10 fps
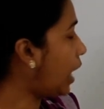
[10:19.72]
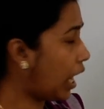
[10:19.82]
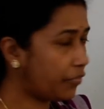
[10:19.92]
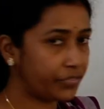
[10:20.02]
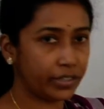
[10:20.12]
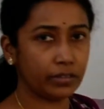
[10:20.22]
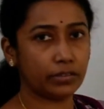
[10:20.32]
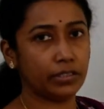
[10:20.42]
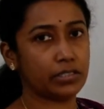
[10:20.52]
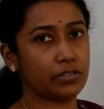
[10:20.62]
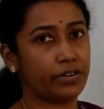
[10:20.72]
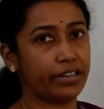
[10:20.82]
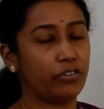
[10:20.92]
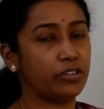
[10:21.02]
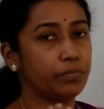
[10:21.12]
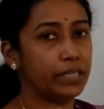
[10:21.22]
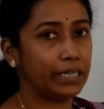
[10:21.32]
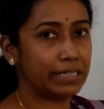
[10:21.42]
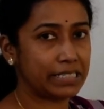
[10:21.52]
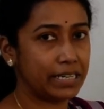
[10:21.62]
After this recruitment
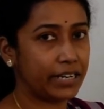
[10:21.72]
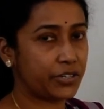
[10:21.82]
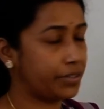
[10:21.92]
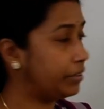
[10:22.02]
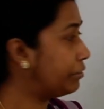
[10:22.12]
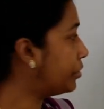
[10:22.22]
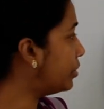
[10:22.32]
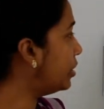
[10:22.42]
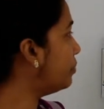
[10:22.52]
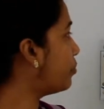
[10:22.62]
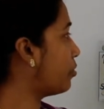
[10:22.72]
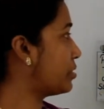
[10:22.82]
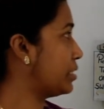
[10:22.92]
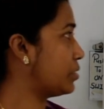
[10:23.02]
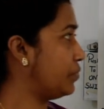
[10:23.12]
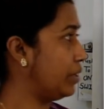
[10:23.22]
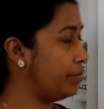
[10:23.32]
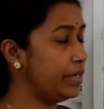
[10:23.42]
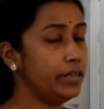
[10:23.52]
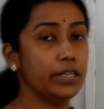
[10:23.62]
and selection, the third process will
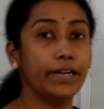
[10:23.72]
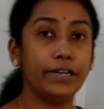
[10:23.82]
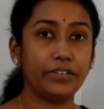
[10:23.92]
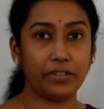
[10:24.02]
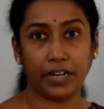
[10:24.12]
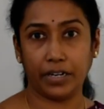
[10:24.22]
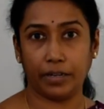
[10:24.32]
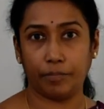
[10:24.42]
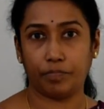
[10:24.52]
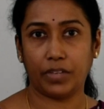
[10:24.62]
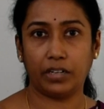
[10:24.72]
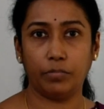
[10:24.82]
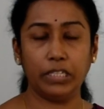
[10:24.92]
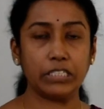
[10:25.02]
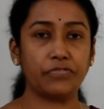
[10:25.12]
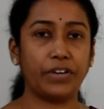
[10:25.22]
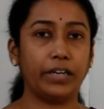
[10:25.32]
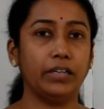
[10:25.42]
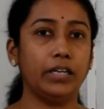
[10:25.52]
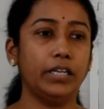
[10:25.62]
be training. That means
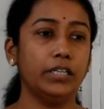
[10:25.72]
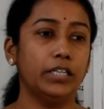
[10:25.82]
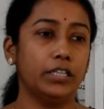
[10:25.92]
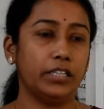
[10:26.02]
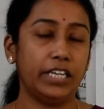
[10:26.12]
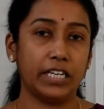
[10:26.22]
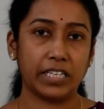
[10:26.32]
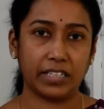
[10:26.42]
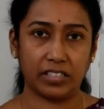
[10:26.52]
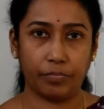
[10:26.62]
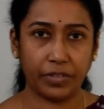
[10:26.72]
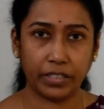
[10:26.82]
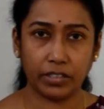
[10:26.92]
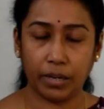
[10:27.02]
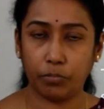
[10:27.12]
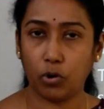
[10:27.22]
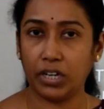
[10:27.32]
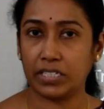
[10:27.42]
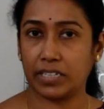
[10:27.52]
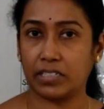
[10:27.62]
finally he has accepted, the
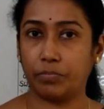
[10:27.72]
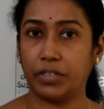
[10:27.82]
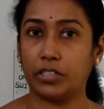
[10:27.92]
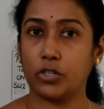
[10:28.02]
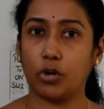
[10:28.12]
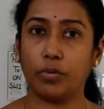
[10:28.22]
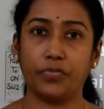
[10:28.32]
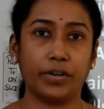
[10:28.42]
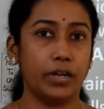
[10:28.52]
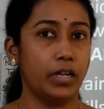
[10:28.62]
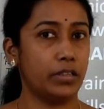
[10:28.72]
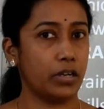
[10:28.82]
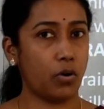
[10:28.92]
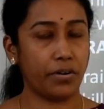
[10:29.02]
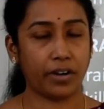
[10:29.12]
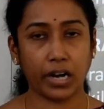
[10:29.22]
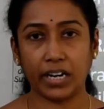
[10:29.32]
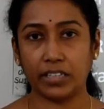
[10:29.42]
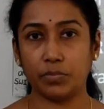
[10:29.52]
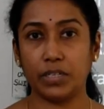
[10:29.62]
employee has accepted the job offer, the contract
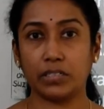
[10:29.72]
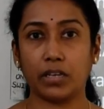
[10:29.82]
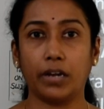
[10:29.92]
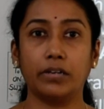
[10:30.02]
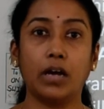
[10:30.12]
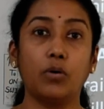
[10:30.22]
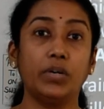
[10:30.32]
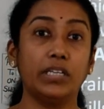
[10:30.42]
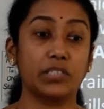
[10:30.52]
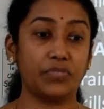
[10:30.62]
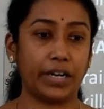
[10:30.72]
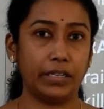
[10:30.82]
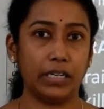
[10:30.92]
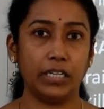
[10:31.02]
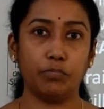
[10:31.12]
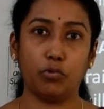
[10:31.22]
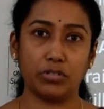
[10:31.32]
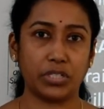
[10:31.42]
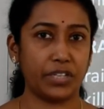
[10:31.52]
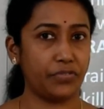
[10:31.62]
has been signed, now he is finally
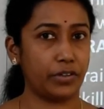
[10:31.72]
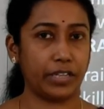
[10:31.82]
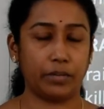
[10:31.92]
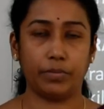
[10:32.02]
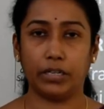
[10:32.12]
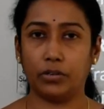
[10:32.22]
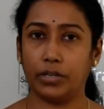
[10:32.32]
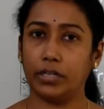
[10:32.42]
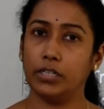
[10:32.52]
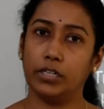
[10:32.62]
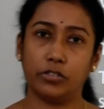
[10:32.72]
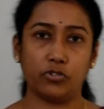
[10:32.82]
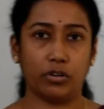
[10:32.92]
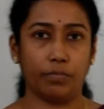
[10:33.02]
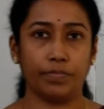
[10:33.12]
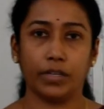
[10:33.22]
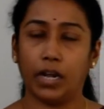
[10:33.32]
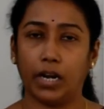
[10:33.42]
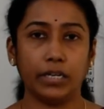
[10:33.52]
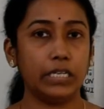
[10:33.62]
posted for that particular job
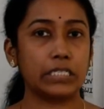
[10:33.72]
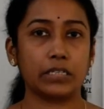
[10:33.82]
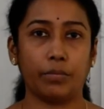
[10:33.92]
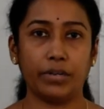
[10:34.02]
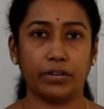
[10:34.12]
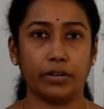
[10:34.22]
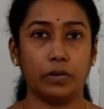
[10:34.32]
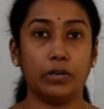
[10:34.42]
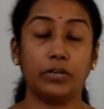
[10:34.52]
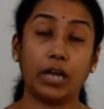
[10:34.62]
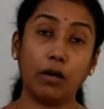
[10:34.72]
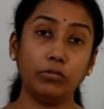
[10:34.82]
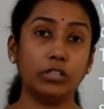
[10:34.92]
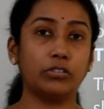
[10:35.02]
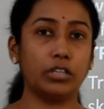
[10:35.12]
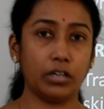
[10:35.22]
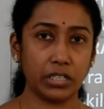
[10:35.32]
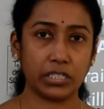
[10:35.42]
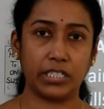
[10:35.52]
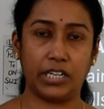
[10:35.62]
and he is coming regularly. Now the
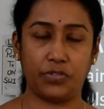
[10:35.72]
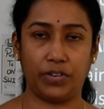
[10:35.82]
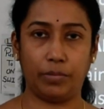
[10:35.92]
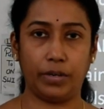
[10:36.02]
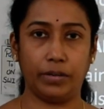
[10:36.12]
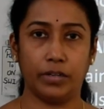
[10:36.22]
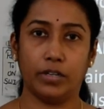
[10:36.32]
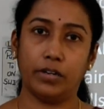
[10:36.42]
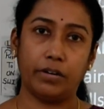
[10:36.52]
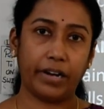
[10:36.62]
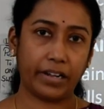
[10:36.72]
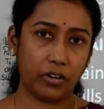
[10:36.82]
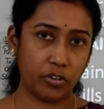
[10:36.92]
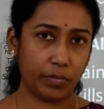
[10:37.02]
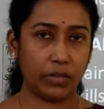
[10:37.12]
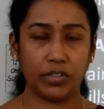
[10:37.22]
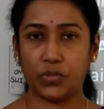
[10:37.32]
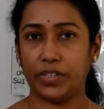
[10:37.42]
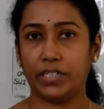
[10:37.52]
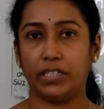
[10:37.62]
third stage will be recruitment,
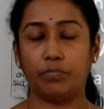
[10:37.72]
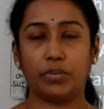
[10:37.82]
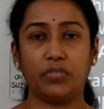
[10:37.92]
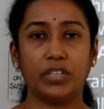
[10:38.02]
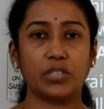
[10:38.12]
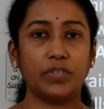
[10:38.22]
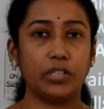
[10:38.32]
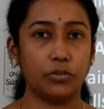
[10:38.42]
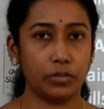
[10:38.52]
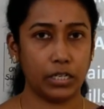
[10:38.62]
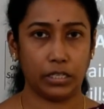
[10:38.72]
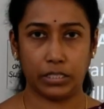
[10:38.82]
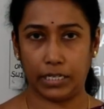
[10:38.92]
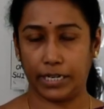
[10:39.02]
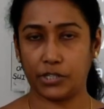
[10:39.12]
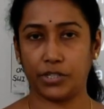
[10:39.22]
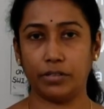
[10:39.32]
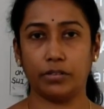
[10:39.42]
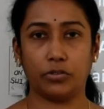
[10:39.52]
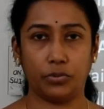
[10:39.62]
which we did in previous video,
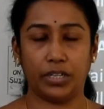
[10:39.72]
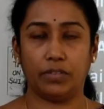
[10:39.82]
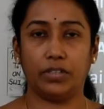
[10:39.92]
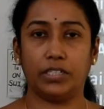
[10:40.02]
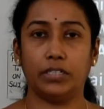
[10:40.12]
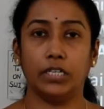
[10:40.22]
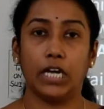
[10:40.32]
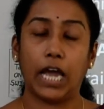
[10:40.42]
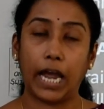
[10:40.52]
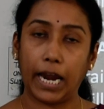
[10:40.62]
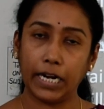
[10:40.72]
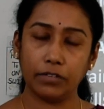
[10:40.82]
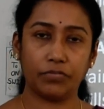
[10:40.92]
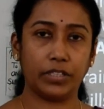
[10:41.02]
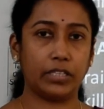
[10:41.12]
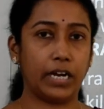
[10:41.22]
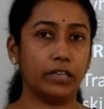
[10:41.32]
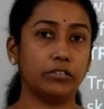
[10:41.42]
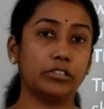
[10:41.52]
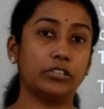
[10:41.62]
selection, today we did, and with
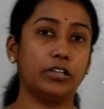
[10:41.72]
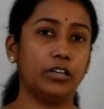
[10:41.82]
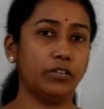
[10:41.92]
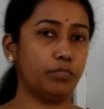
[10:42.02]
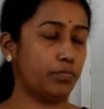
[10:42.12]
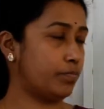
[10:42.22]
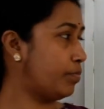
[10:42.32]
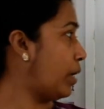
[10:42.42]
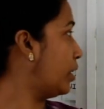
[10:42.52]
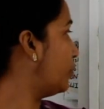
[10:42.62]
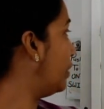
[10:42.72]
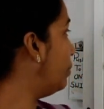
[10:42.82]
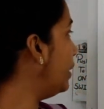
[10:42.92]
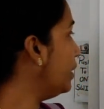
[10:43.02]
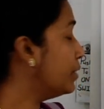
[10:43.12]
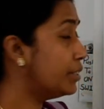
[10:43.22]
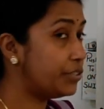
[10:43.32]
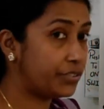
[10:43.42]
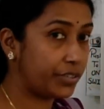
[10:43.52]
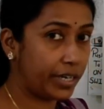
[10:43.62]
that the third part will be
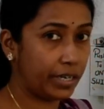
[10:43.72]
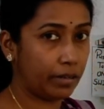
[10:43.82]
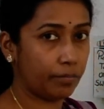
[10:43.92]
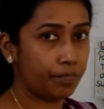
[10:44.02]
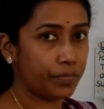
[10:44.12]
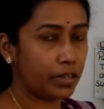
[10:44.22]
training.